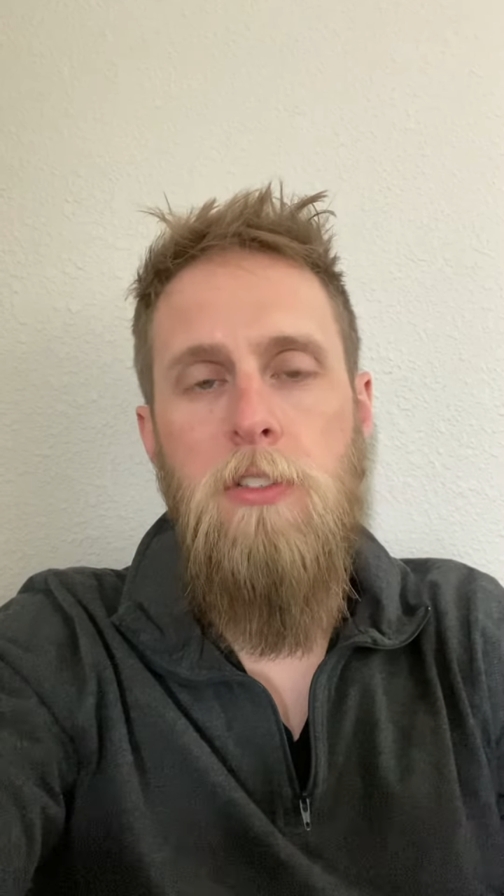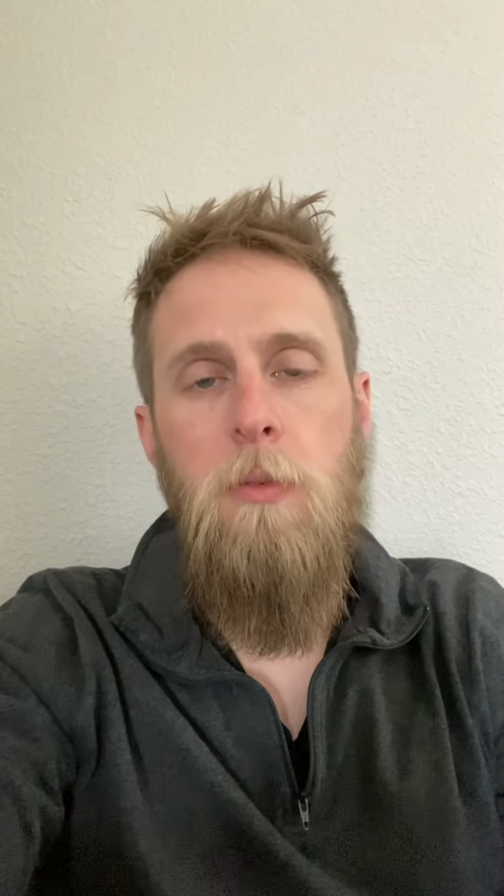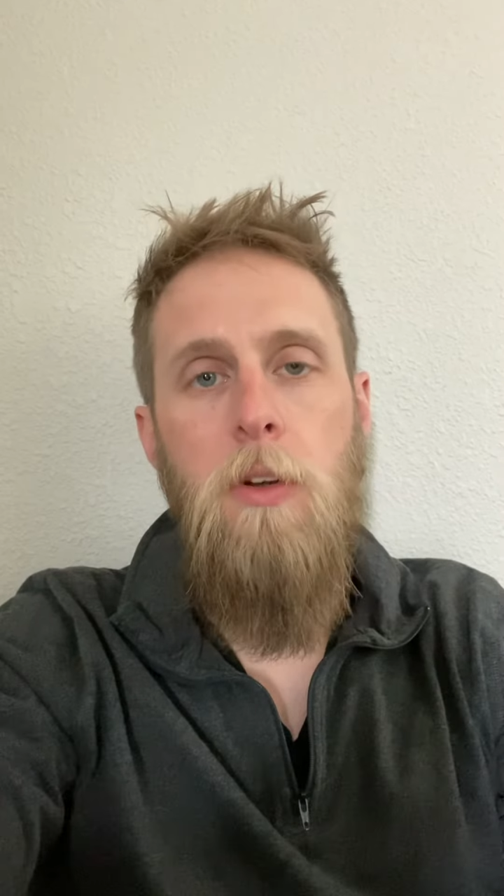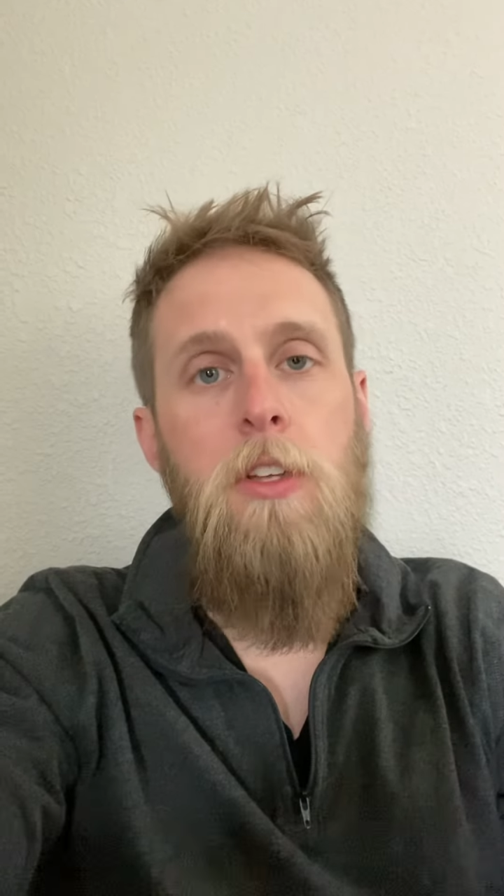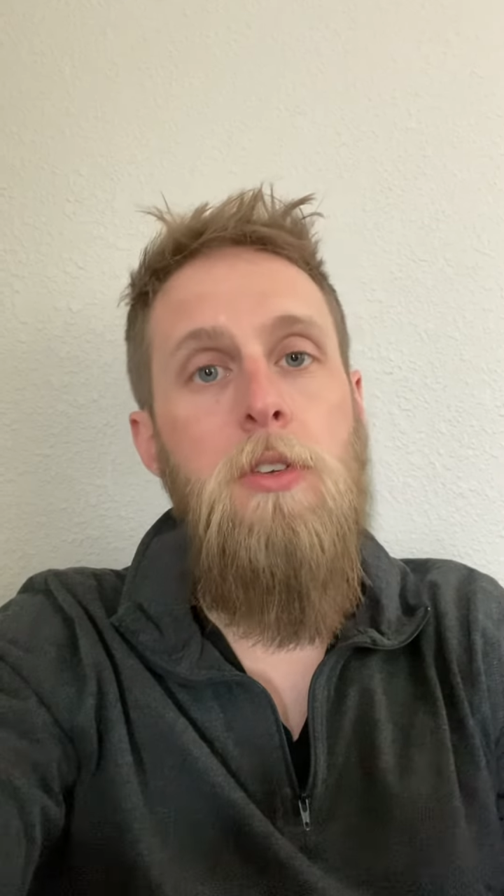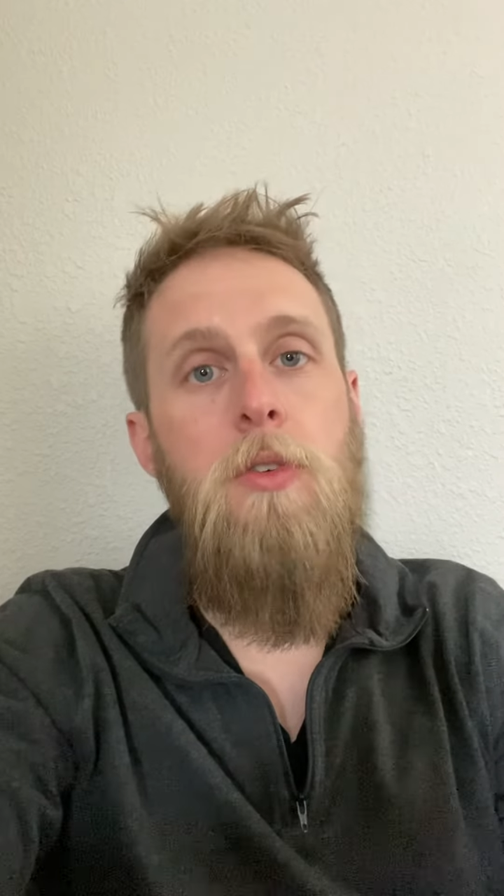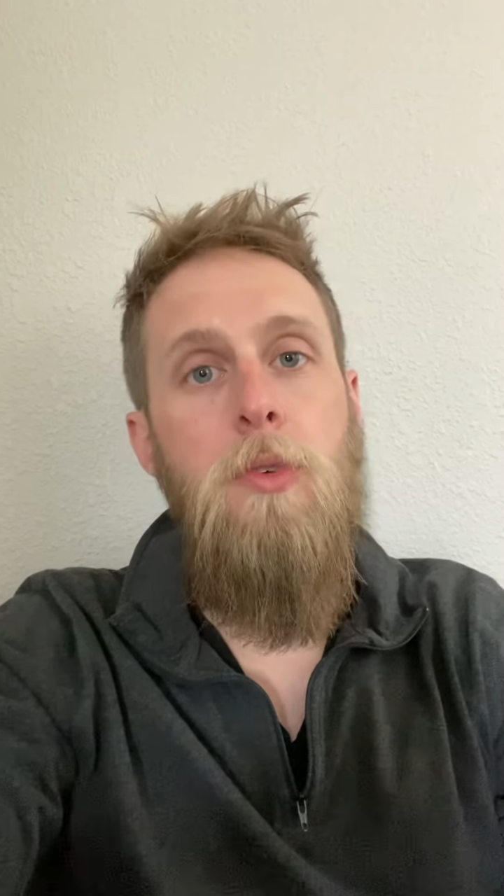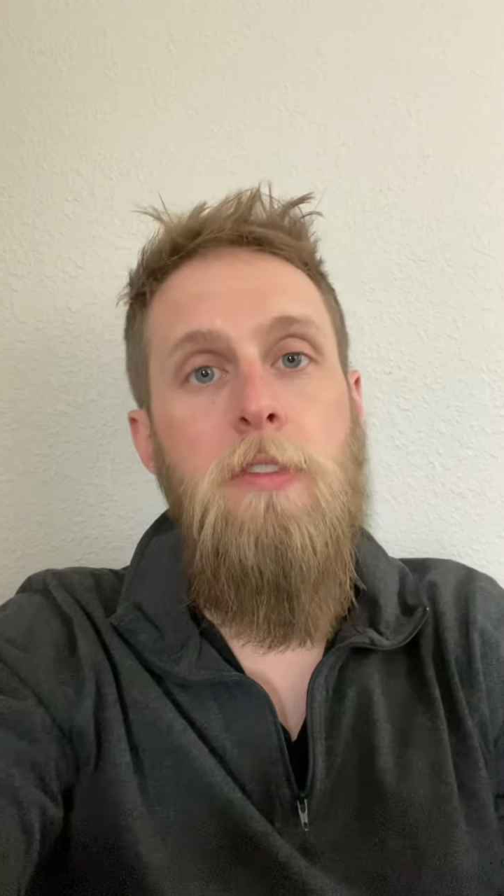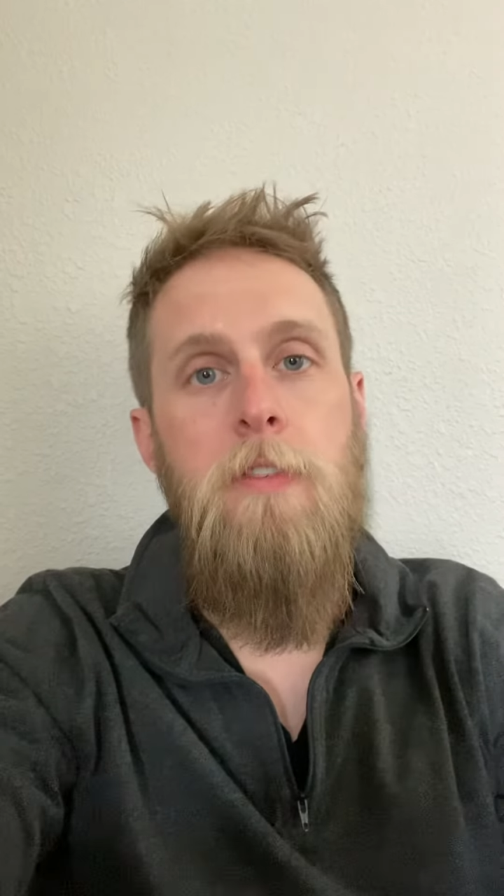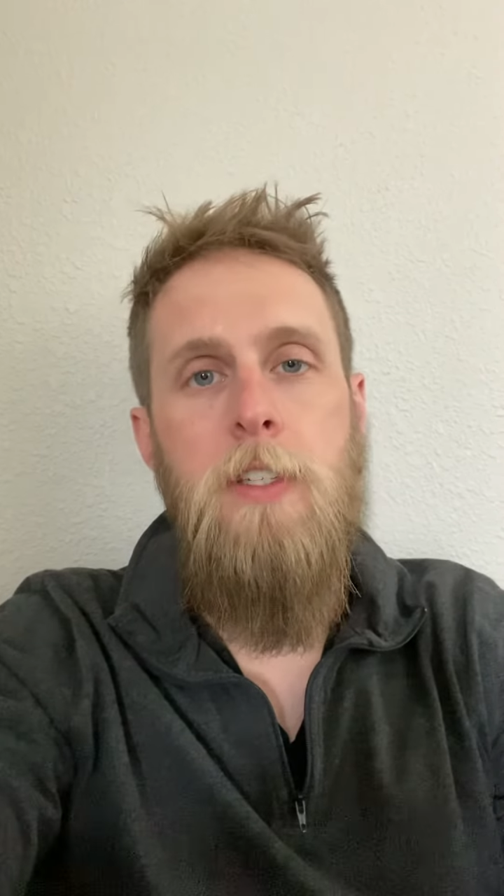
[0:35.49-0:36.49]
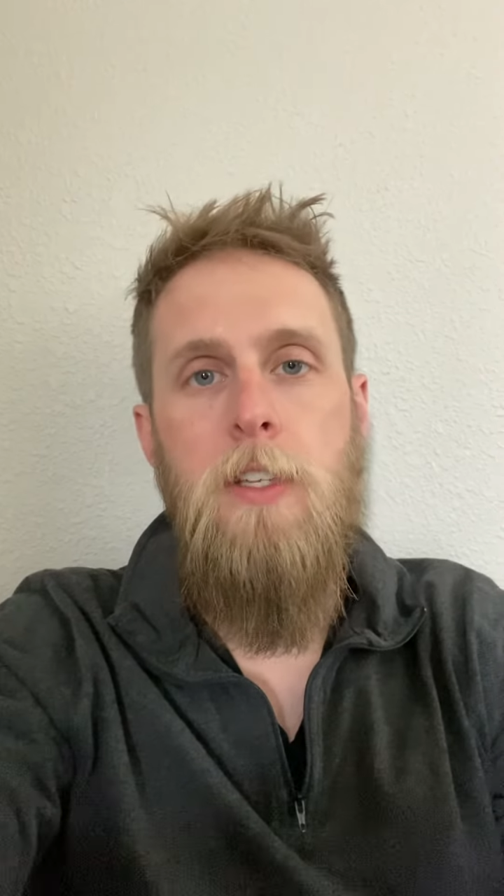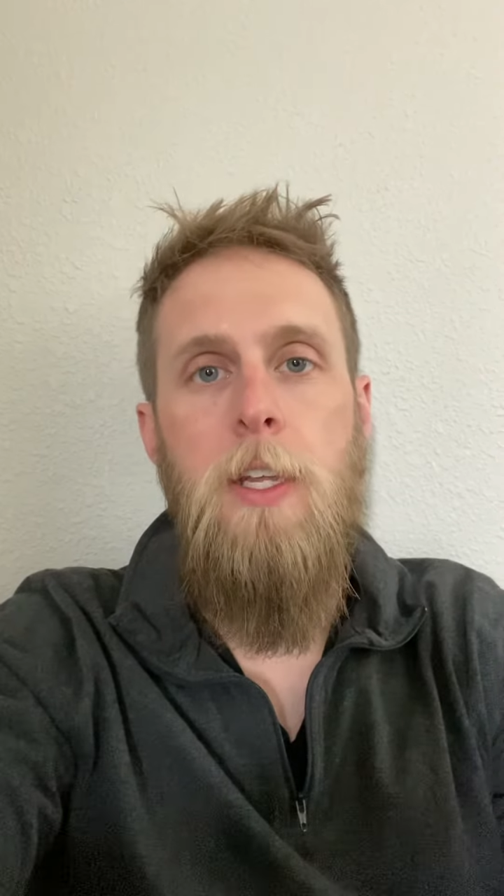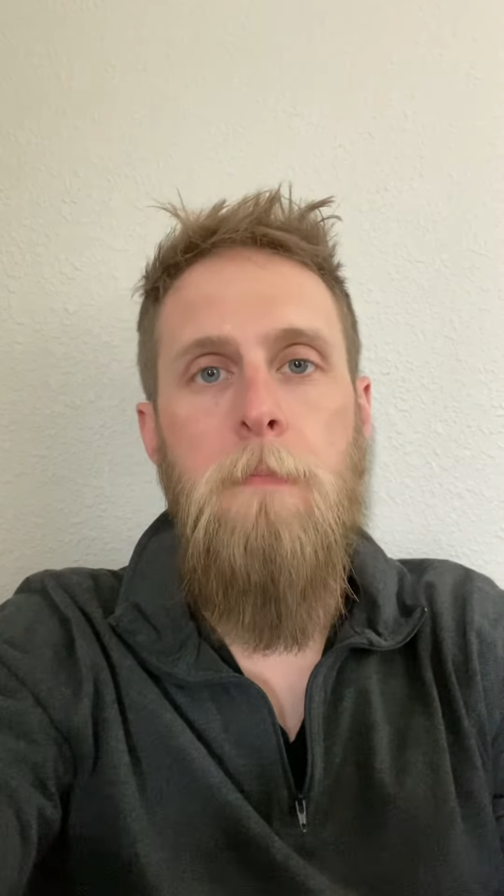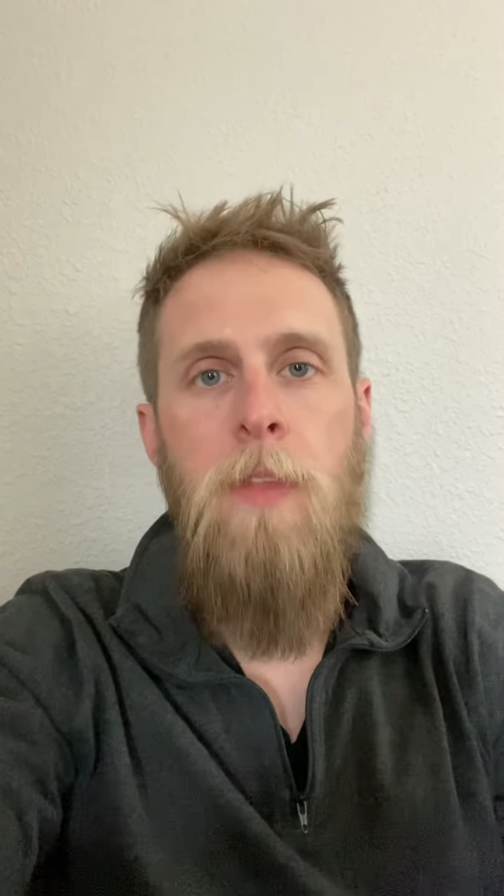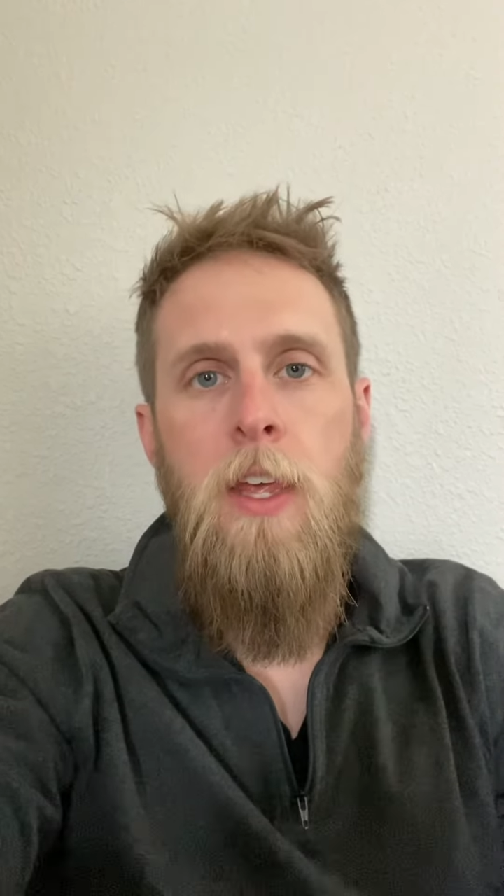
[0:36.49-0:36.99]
somewhere that you can revisit it